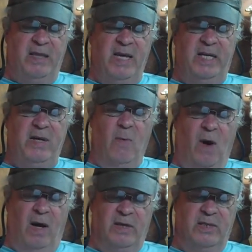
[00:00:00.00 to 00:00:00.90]
I think he
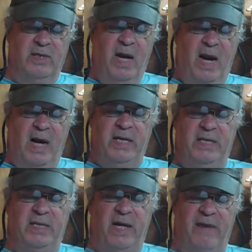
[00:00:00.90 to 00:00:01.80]
was, and
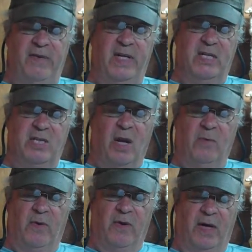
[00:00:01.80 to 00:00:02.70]
he's saving his
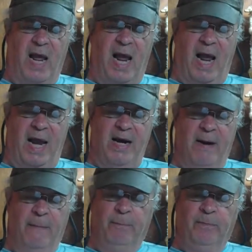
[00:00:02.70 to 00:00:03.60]
son with a lie.
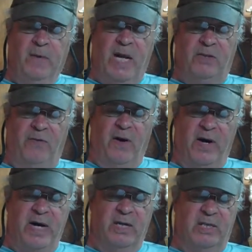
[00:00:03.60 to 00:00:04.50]
It's
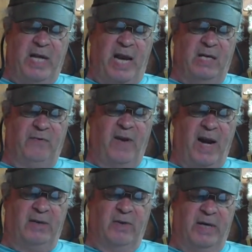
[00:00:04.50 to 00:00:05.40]
very
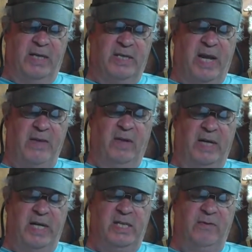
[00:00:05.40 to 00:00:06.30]
unsatisfactory, to say the
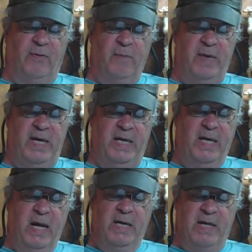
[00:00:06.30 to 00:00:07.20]
least, for me.
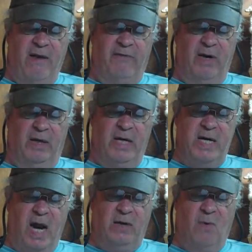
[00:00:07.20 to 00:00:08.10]
Definitely
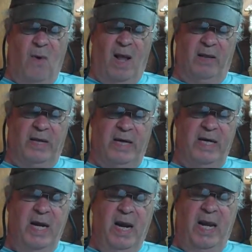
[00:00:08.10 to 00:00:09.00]
not
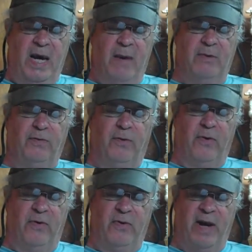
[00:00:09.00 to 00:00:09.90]
quality, and I was
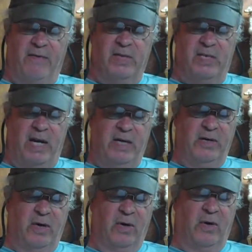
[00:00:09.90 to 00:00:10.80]
further
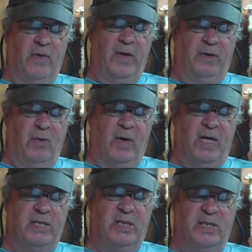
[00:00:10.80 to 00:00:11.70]
devastated to learn that
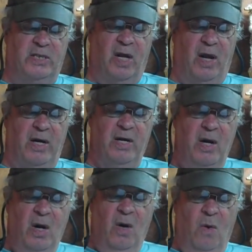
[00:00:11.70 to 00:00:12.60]
Chris, the son,
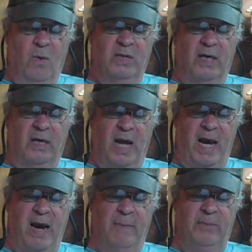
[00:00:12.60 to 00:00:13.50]
who was a
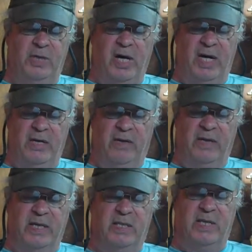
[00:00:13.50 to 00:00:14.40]
lamb chained to
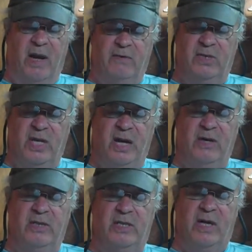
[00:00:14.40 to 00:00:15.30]
this
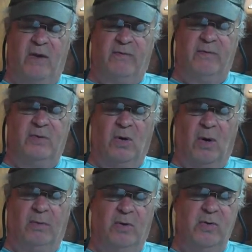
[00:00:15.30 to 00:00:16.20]
self-centered,
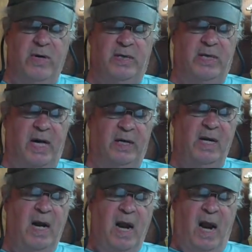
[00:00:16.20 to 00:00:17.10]
self-absorbed lunatic
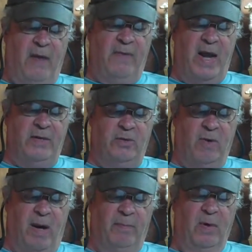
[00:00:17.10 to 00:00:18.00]
on that
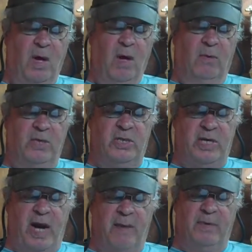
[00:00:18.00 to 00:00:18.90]
trip, was
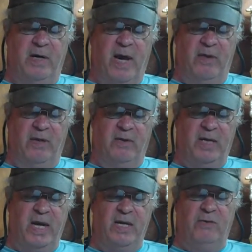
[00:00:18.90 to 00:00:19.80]
stabbed to death at
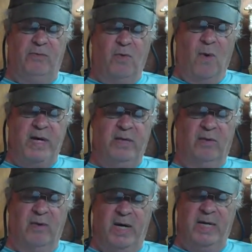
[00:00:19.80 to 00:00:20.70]
the age of
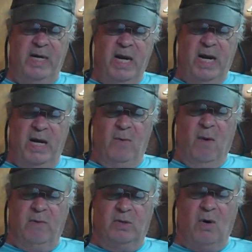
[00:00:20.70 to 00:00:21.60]
23 in
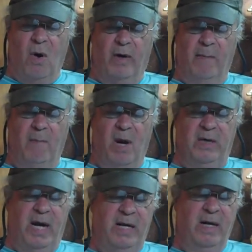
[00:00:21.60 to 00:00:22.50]
what was called a
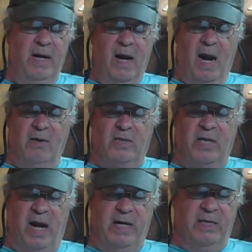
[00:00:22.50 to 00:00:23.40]
mugging
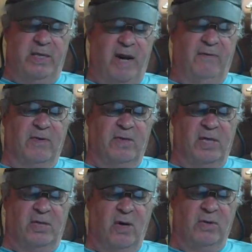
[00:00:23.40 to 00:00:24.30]
outside a San
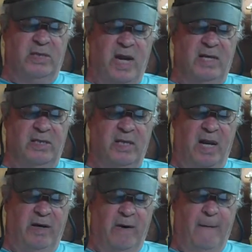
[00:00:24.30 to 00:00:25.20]
Francisco Zen
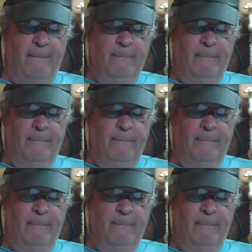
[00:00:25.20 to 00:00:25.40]
Center.